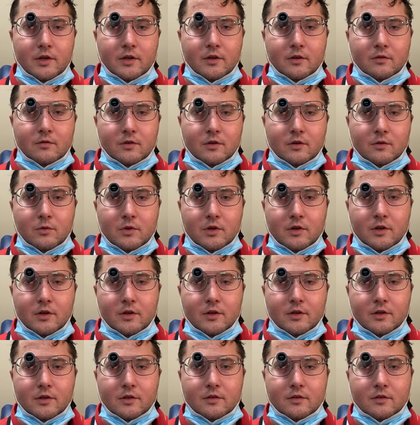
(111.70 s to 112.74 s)
over one
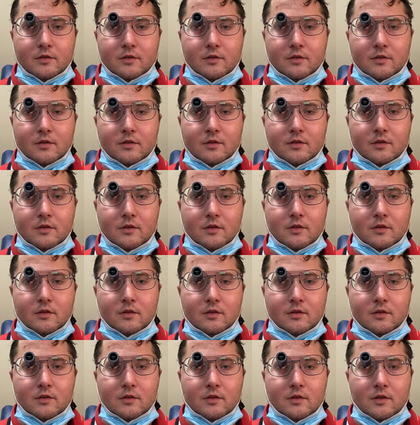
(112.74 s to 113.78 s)
hundred,
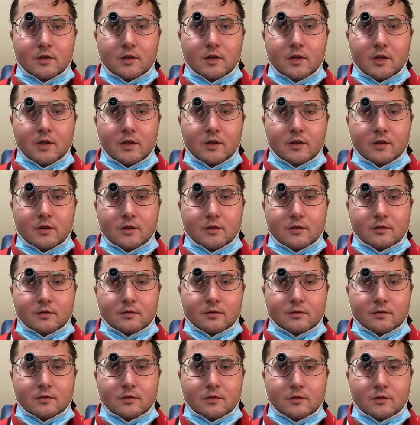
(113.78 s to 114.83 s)
uh,
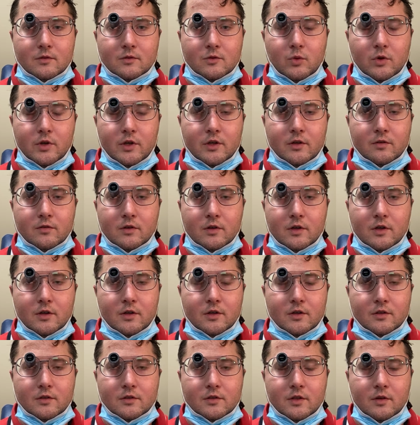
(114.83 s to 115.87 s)
twenty over one
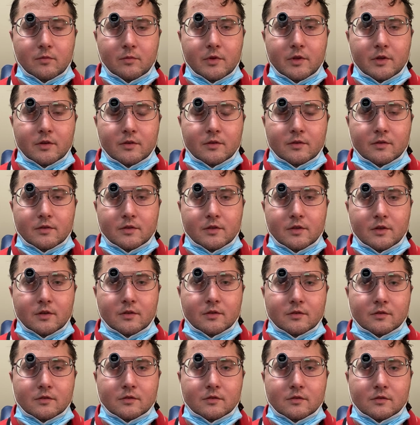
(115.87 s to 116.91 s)
hundred and something. So.
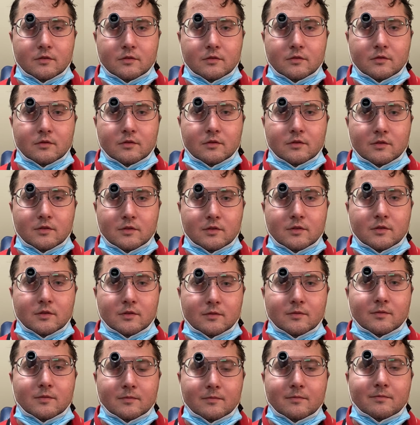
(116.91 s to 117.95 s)
Beautiful, Shawn.
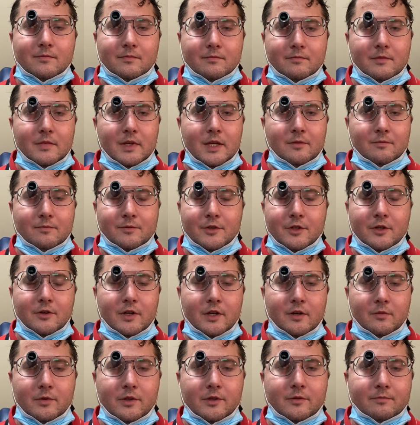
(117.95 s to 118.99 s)
Thank you so much for sharing. I'm so
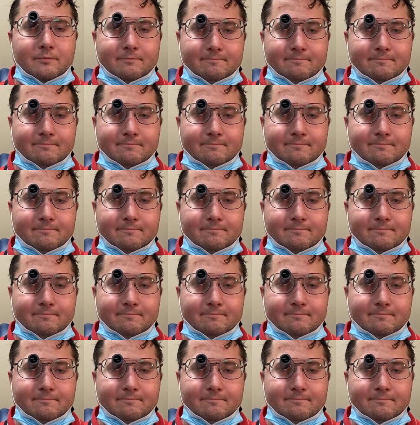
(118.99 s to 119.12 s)
happy.